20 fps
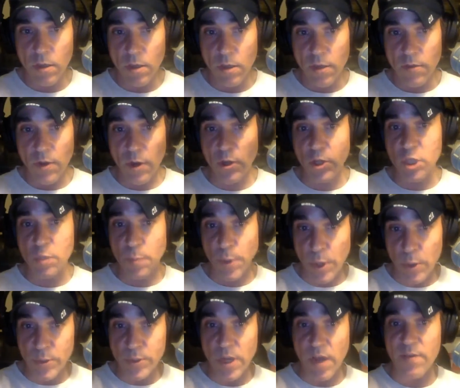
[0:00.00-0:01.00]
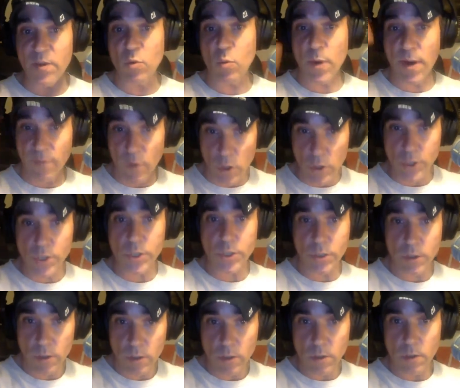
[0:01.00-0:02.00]
they're disposed of in rivers
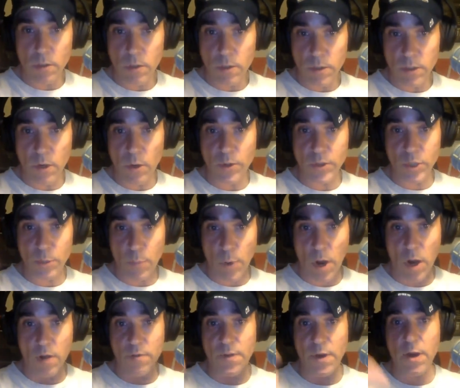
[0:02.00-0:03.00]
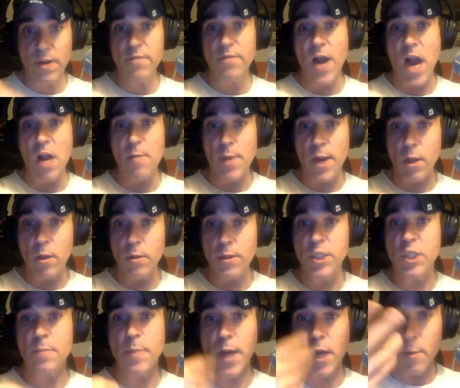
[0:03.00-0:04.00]
you know as a part of their environmental
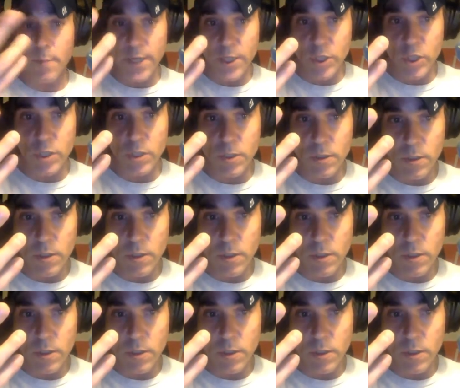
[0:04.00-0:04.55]
experiments